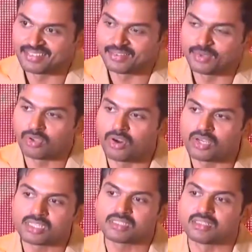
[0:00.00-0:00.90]
You know, you're
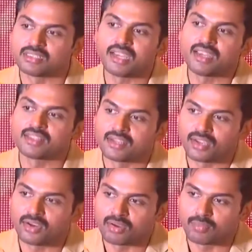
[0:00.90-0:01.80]
not just reciting the
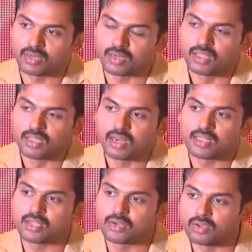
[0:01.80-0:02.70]
dialogue, but
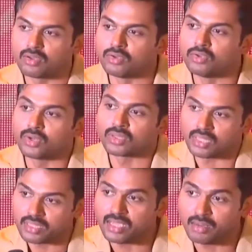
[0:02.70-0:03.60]
rather you are
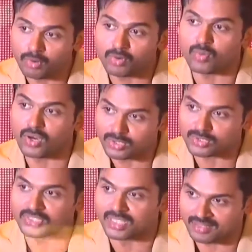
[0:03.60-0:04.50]
thinking about what
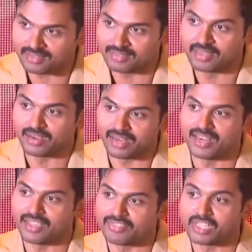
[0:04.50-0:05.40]
to say in
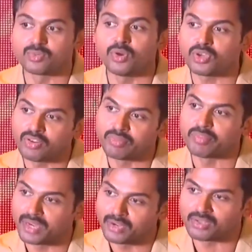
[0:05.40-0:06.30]
real life. That's what you have
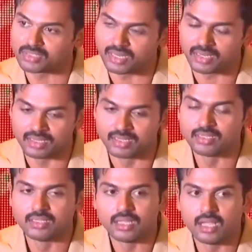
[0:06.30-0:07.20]
to bring it on screen.
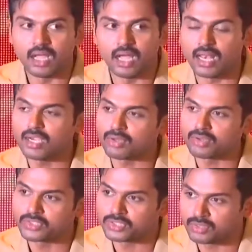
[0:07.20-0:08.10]
Alanti
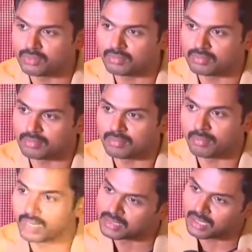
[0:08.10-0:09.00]
oka vishayam
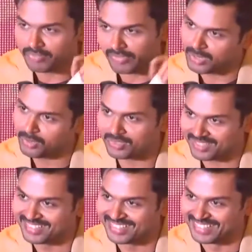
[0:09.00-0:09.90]
Mani sir will find out
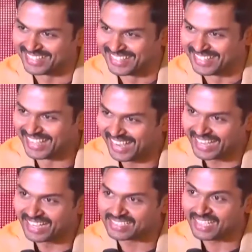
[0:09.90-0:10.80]

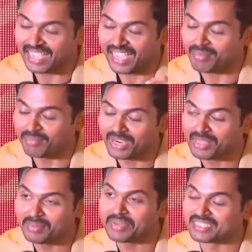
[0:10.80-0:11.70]
and he'll say, I am not
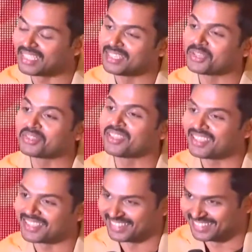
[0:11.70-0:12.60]
able to see that you're
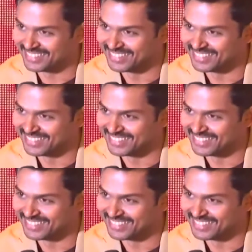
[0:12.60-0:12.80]
thinking.